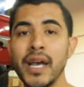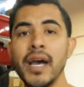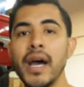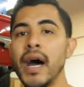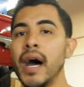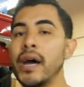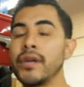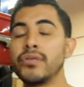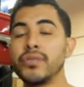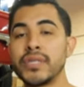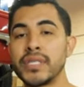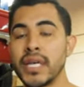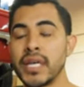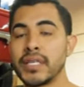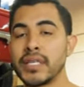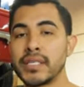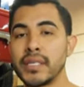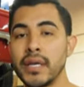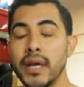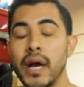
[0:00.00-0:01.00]
how to
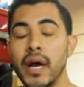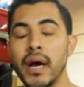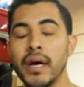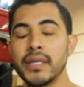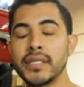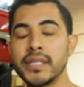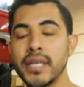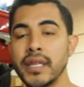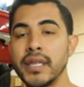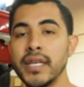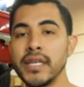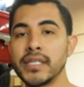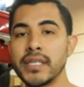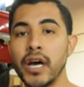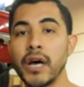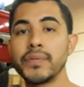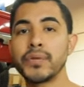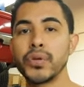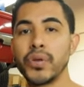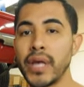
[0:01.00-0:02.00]
set things
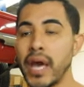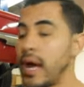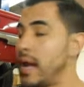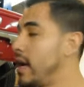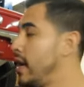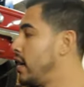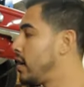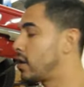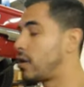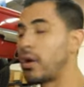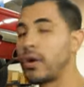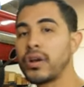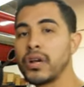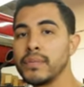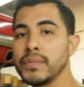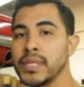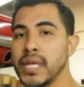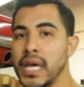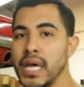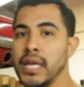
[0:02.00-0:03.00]
up so that car
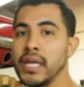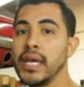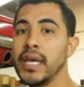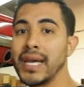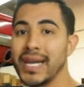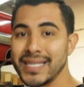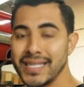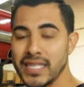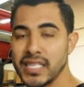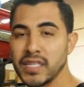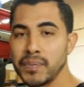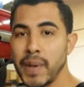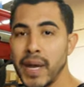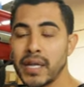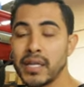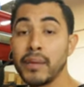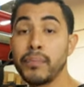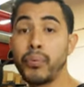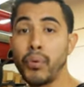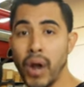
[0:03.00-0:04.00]
comes in, it gets
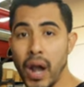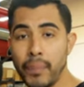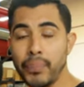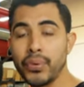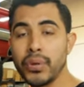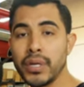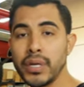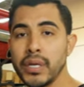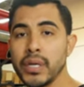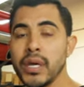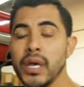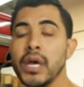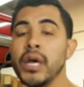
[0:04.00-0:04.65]
inspected properly,